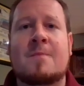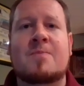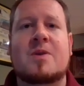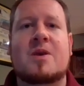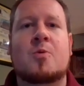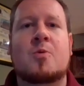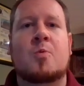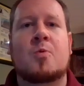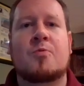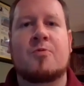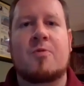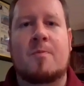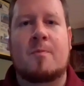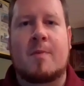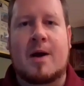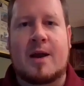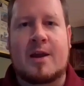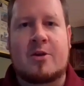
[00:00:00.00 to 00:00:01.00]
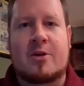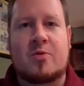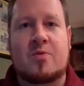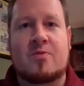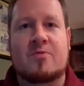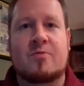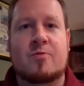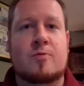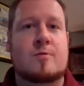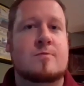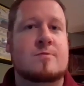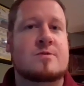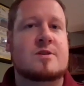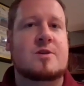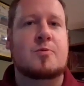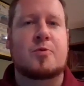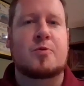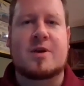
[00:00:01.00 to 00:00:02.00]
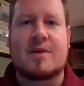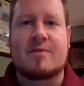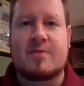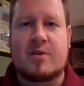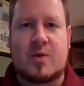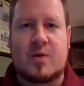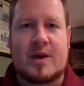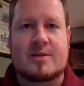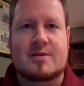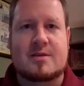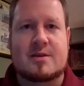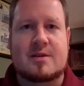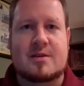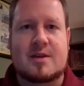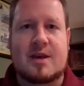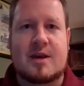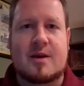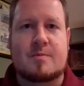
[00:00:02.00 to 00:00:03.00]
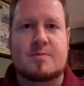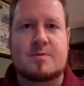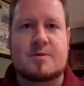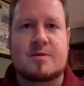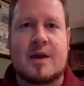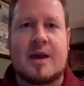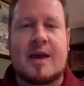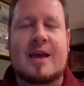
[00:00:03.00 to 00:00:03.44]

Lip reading: it will remind you of rules. It will give you hints and tips.